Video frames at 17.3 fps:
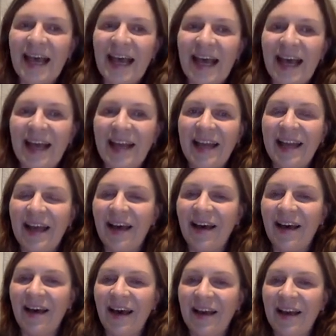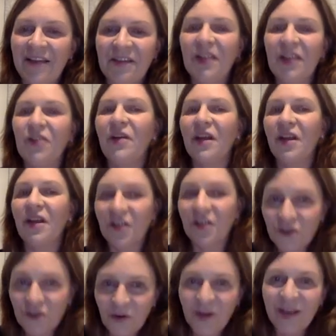and uh, I think that you can
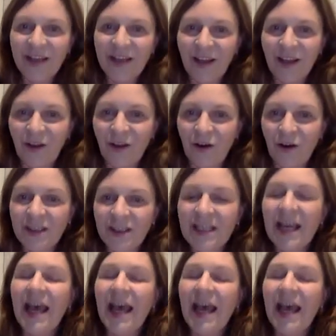enjoy it a lot